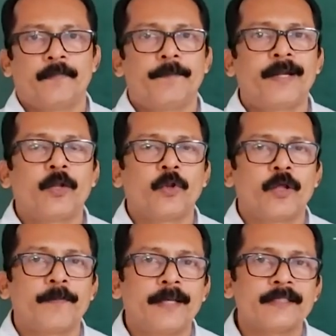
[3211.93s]

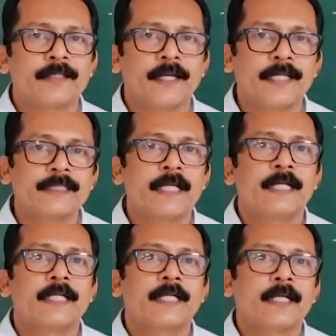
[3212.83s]
Meridional means that is
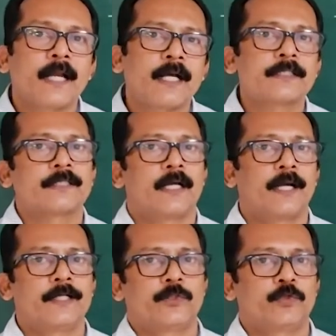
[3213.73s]
trans
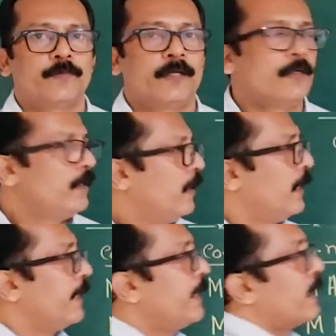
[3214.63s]
isomer.
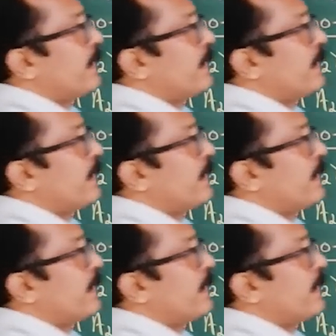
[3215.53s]
Here